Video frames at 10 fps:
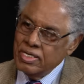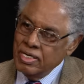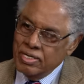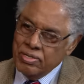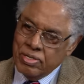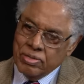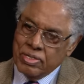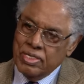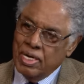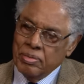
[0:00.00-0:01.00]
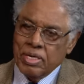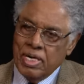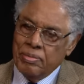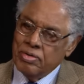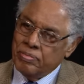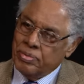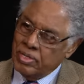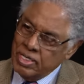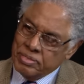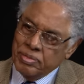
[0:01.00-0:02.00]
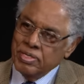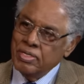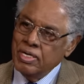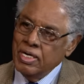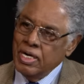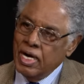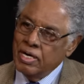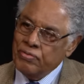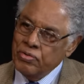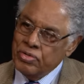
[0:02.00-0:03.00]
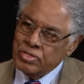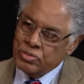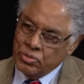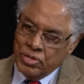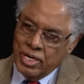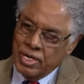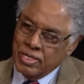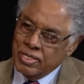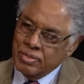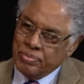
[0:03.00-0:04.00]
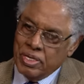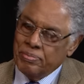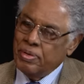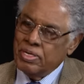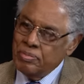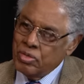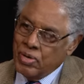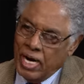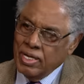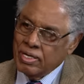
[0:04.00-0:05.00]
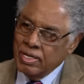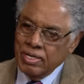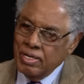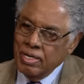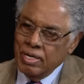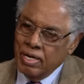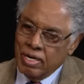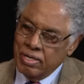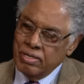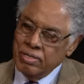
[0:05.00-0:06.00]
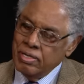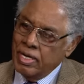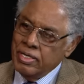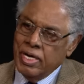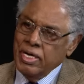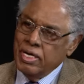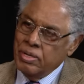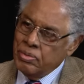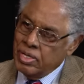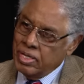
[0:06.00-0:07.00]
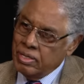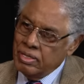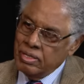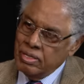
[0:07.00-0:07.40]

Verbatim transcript: you, know, you, you could double the number of policemen, and if you destroy the, the, the morality, uh, you're not getting anywhere.